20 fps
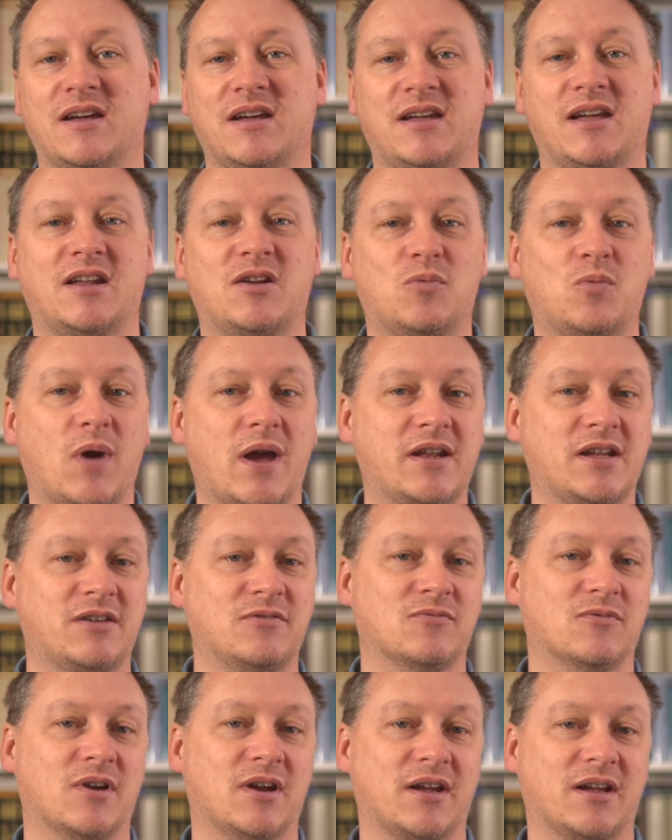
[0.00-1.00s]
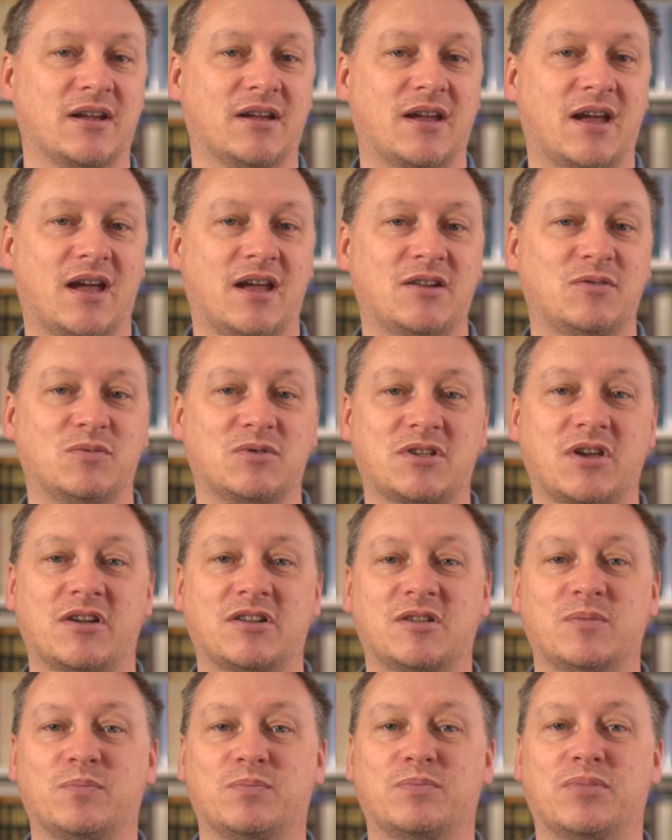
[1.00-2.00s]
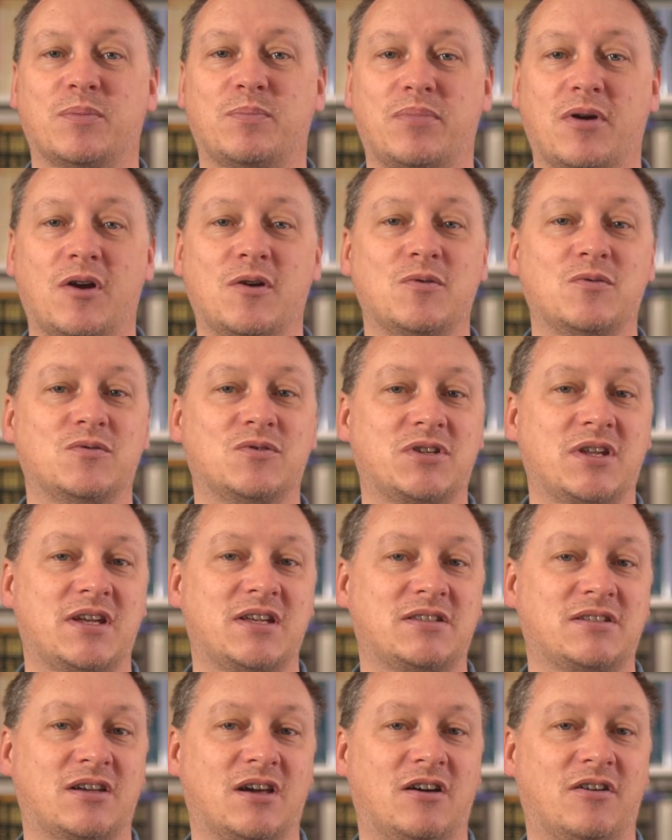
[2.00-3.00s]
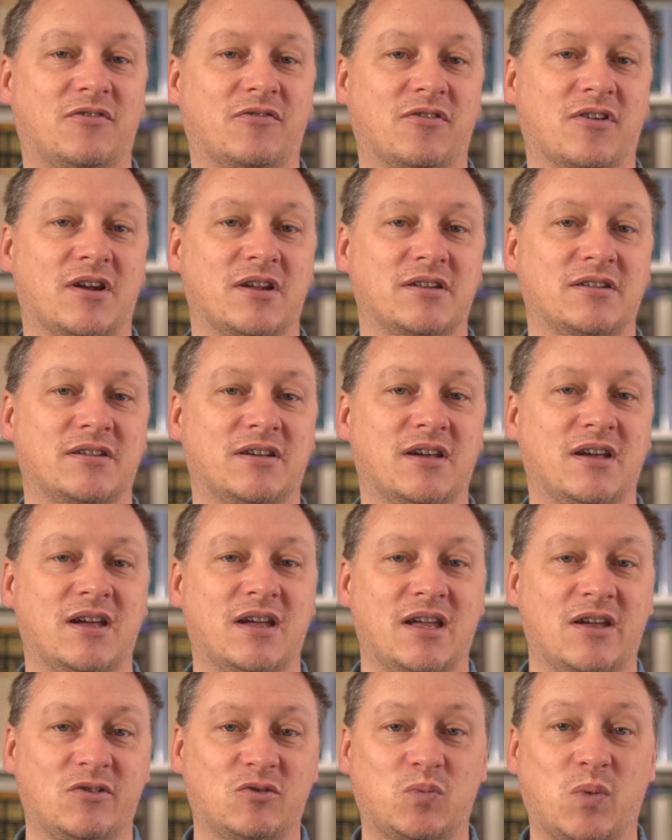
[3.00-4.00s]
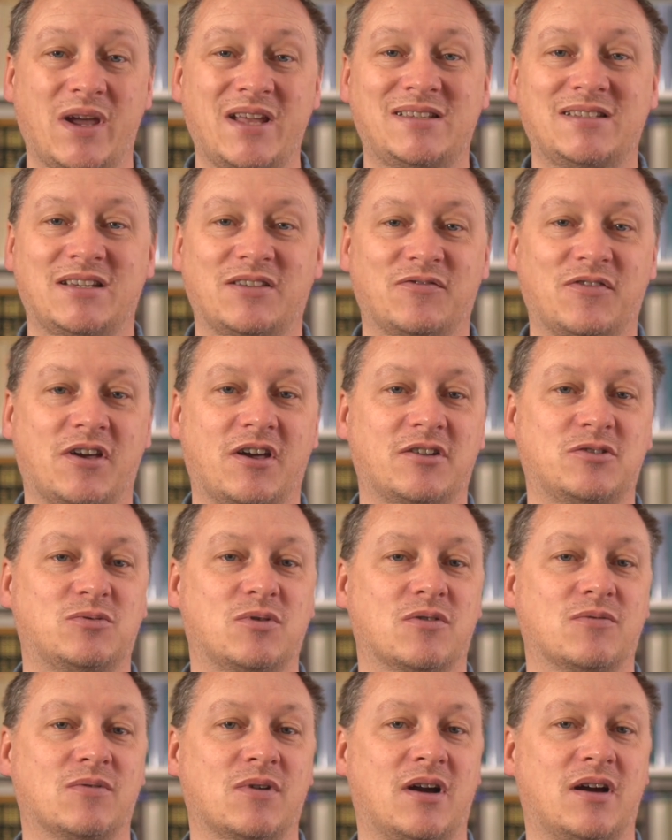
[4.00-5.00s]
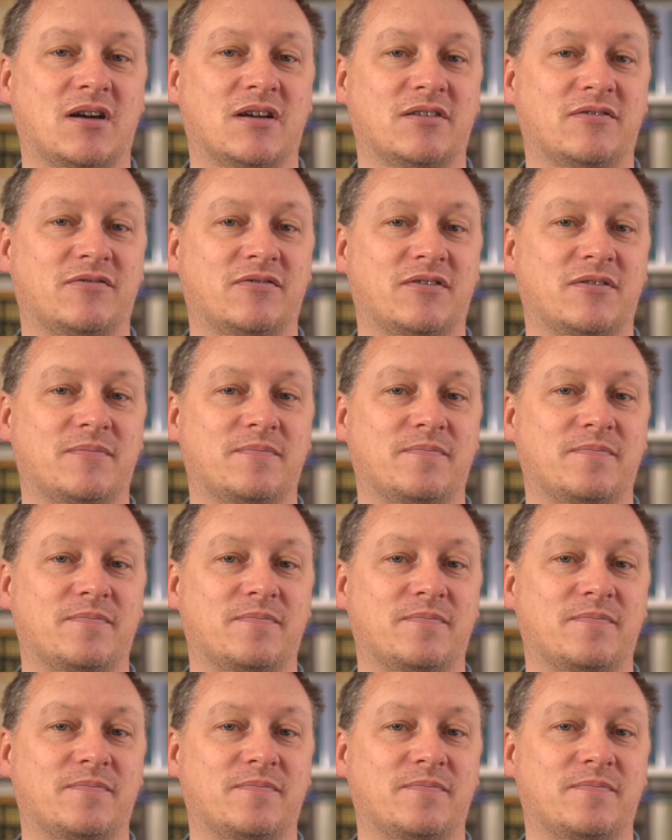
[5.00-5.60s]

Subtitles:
He had a wedding ring and was going to propose to his girlfriend. He was waiting for her to arrive.